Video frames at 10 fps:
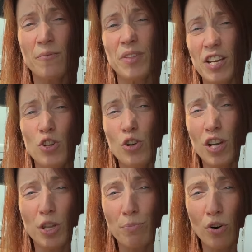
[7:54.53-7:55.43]
Then you look
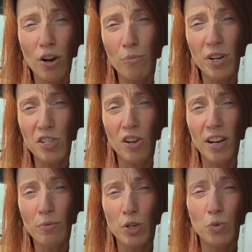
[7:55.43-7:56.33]
at the primary
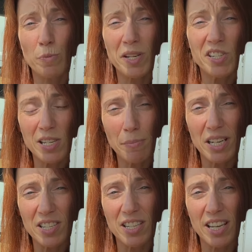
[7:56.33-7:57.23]
sign, which would be similar
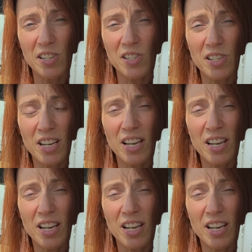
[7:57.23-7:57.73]
to this,